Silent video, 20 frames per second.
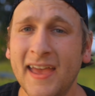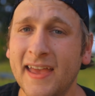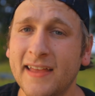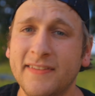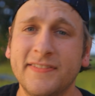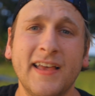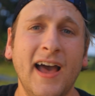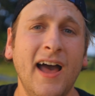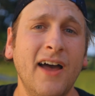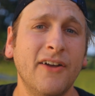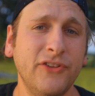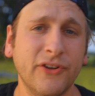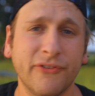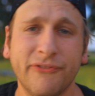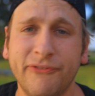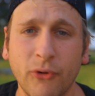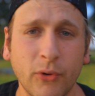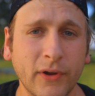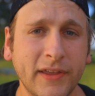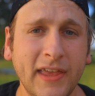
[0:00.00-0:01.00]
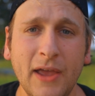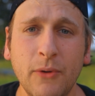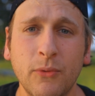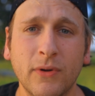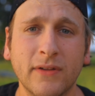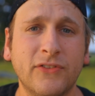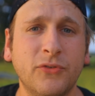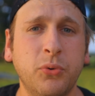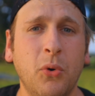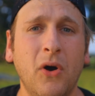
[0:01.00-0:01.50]
It's got your 4K
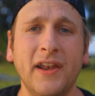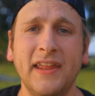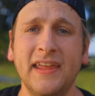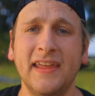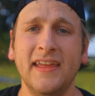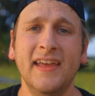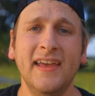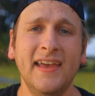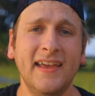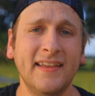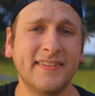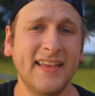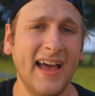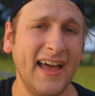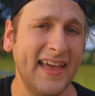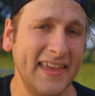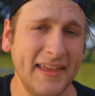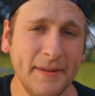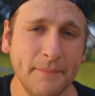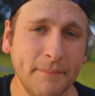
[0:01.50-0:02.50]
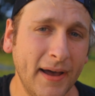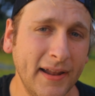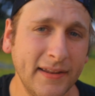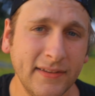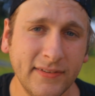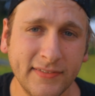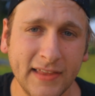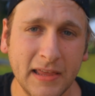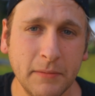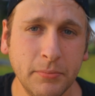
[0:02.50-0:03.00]
120, it's got
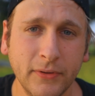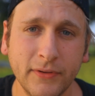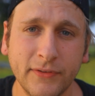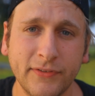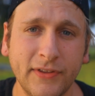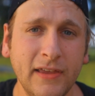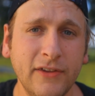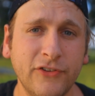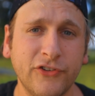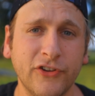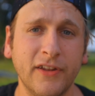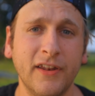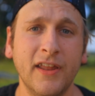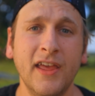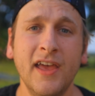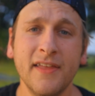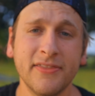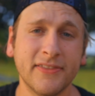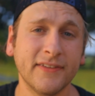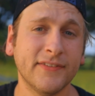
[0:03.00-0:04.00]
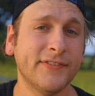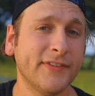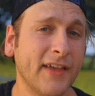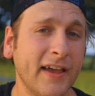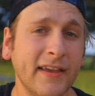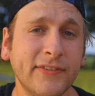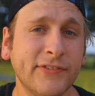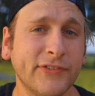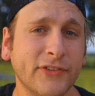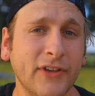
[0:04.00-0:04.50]
in-body stabilization. The
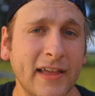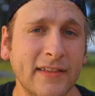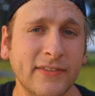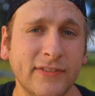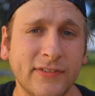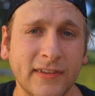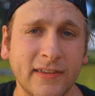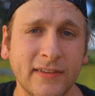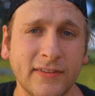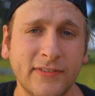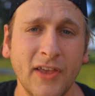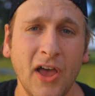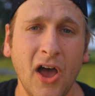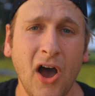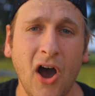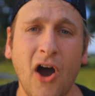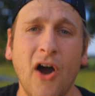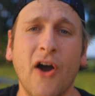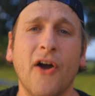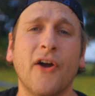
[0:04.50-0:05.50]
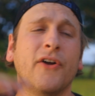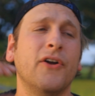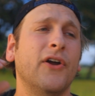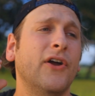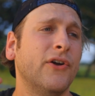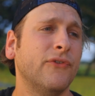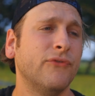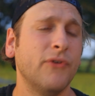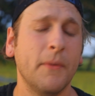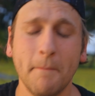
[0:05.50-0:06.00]
Zeiss lenses are
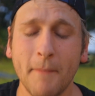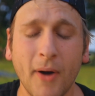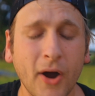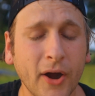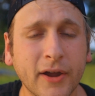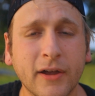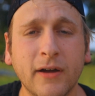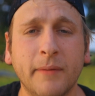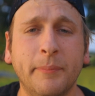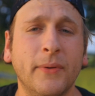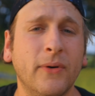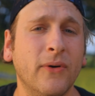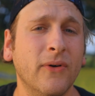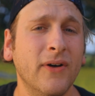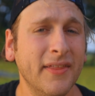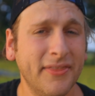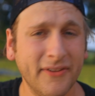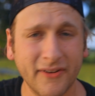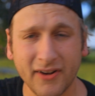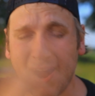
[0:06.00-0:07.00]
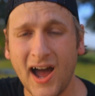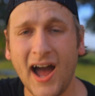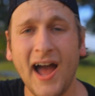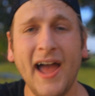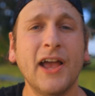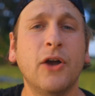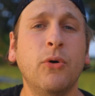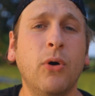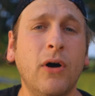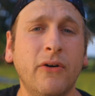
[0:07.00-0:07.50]
remarkable. They're
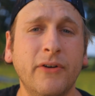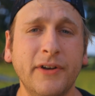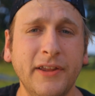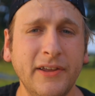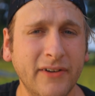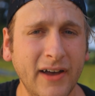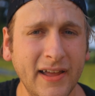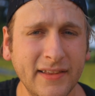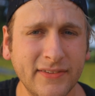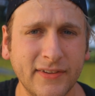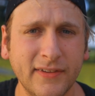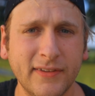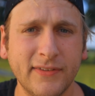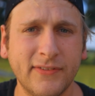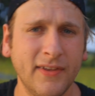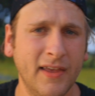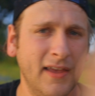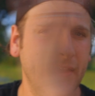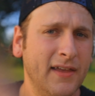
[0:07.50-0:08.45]
high quality lenses.